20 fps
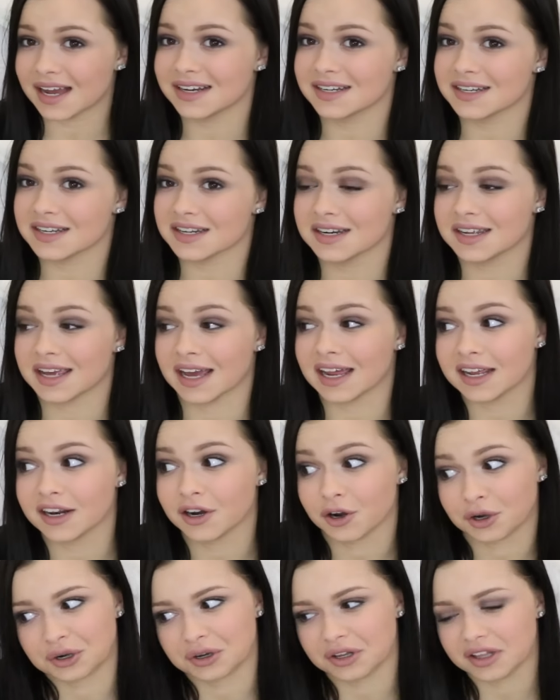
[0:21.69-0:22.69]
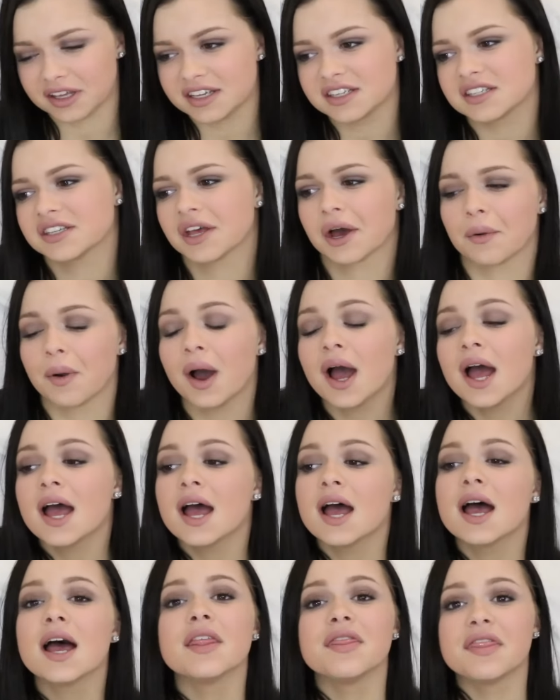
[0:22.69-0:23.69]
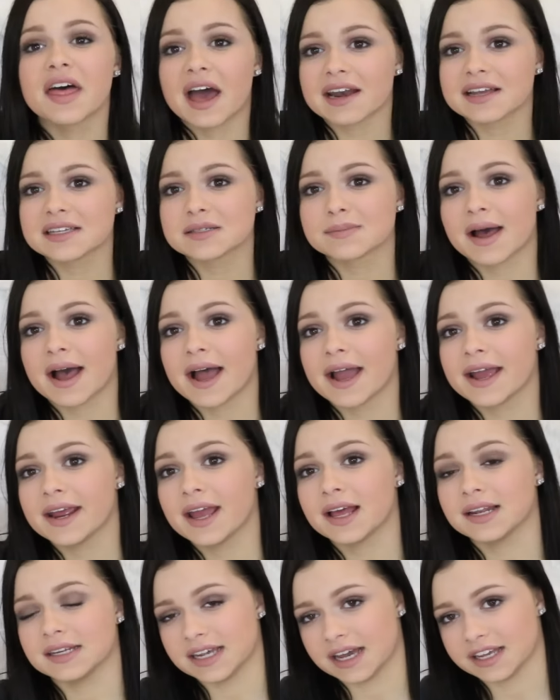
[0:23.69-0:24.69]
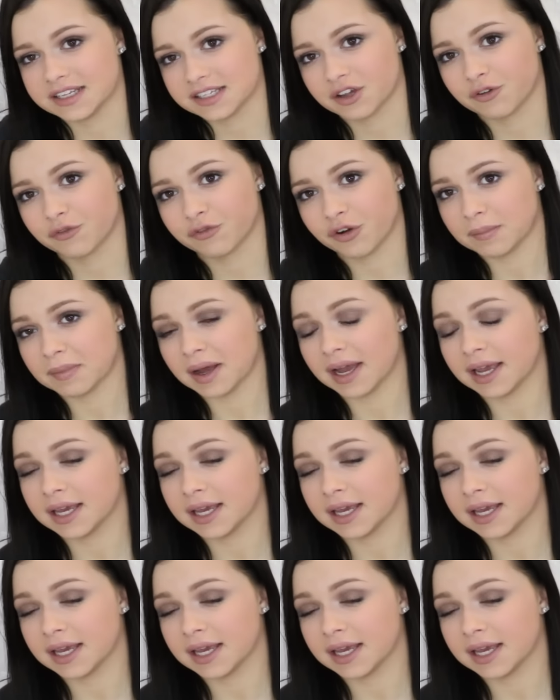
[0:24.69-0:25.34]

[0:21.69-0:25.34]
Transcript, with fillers: I did get it early so that is my desk from